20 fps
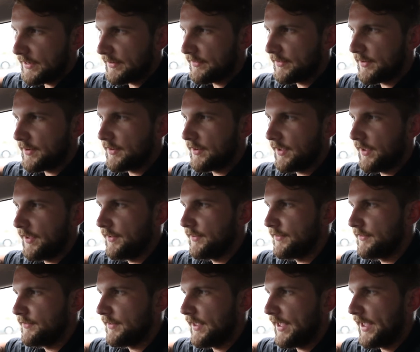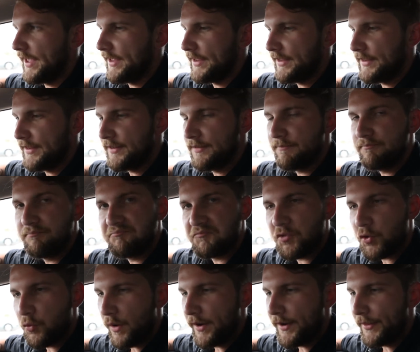deadening is
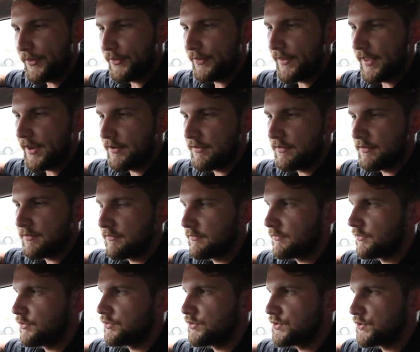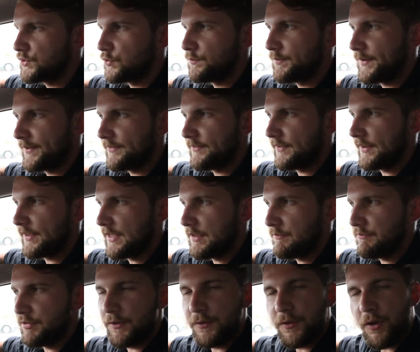quite a thin, super sticky
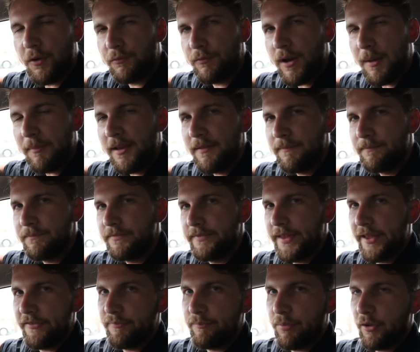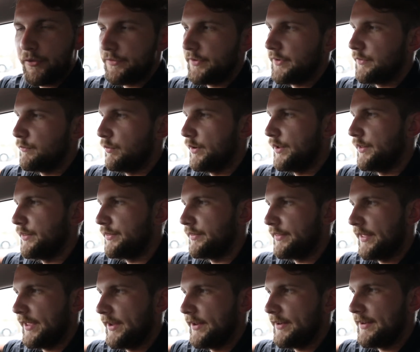butyl rubber that's bonded with
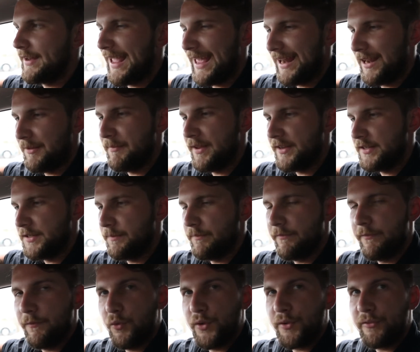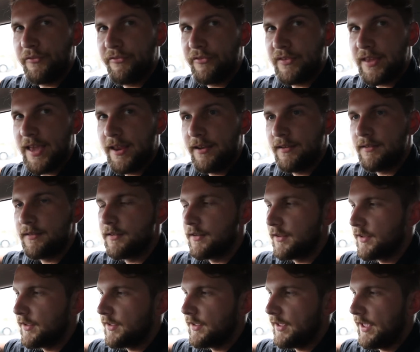an aluminium foil skin.
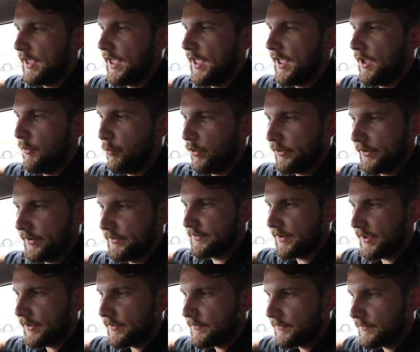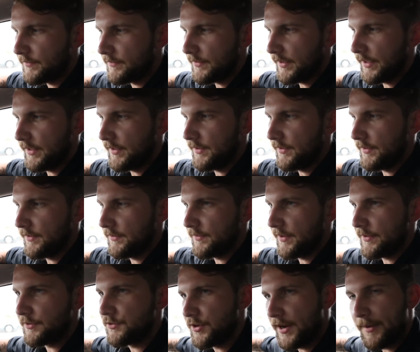What does is
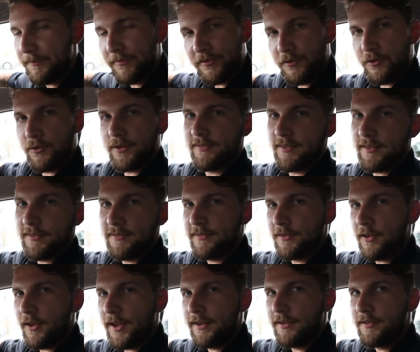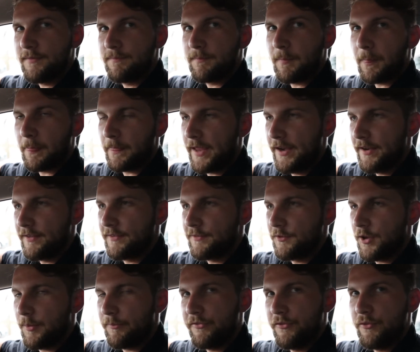it traps noise inside and it
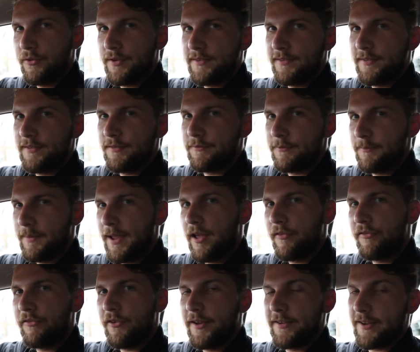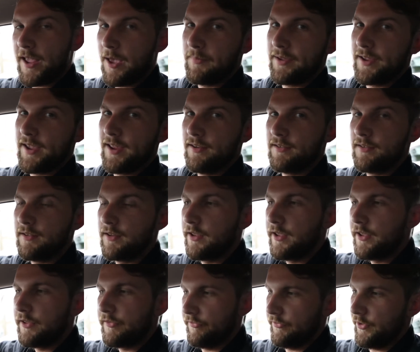stops noises from outside coming in.
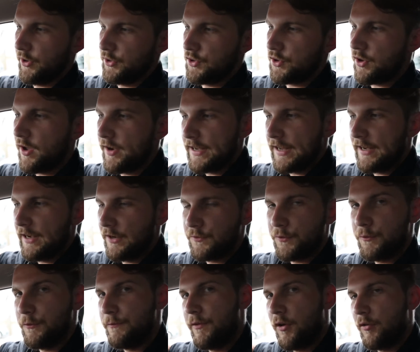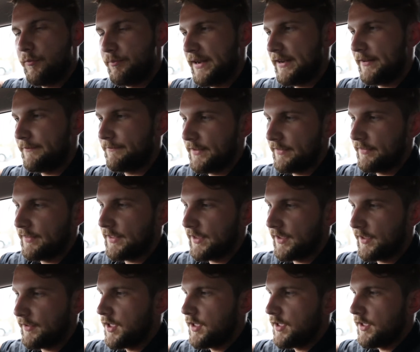So you kind of get a twofold benefit
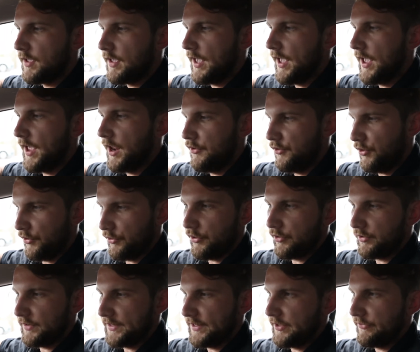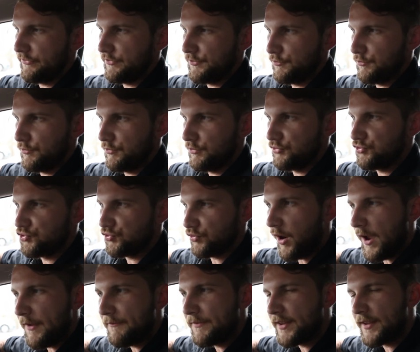there. Not only is your
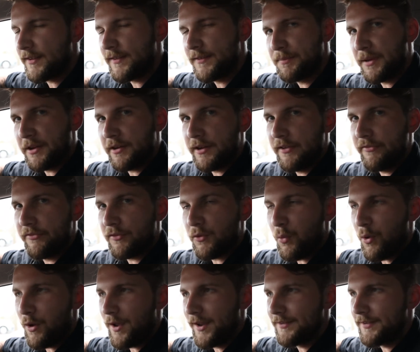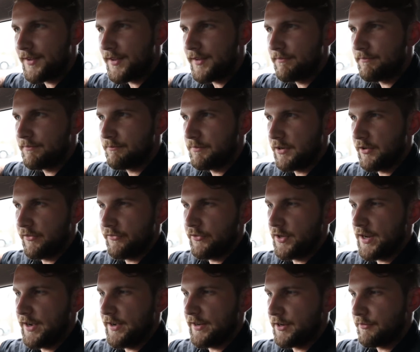driving experience quieter because you're
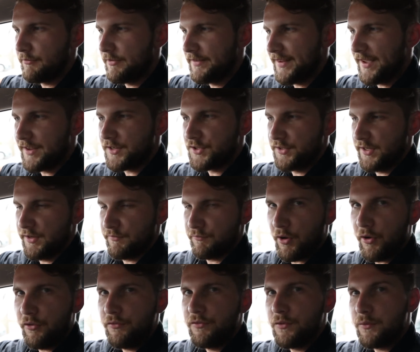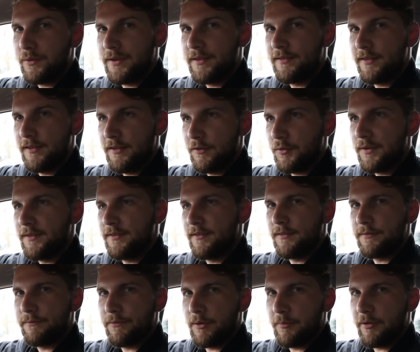getting a reduction in road noise and
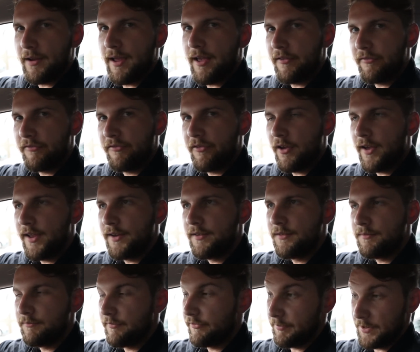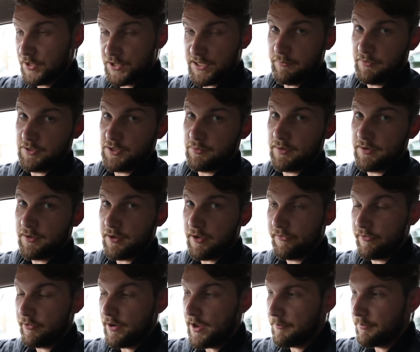noises from outside, especially when your
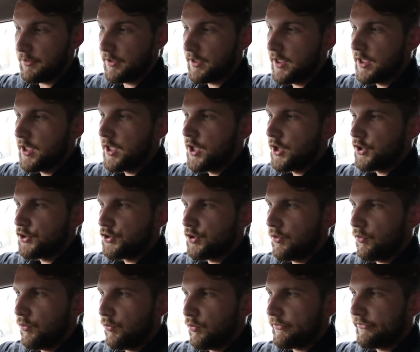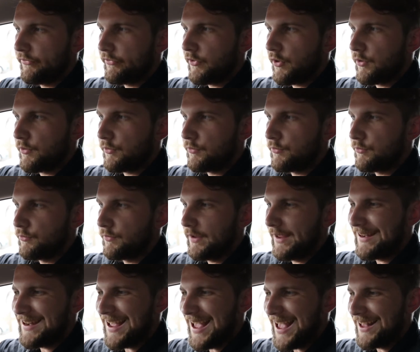windows are up, you're also
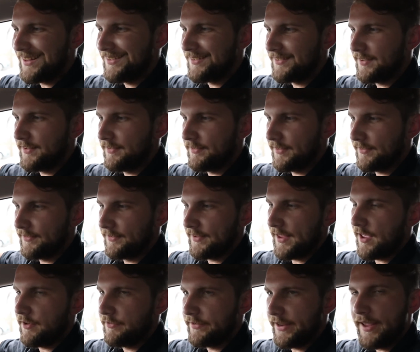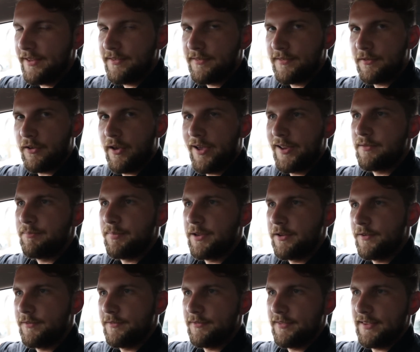enhancing the sound inside
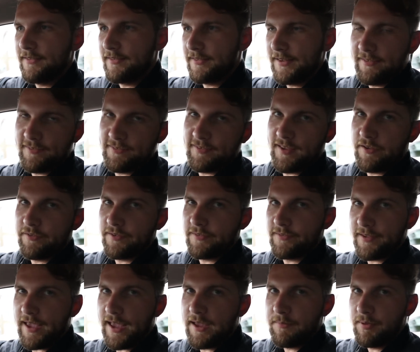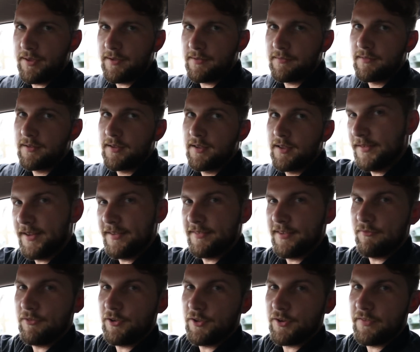because there's less sound escaping. Let's
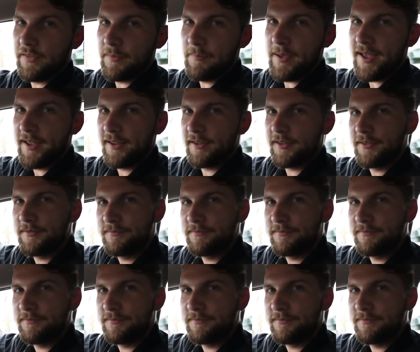have a look in the back.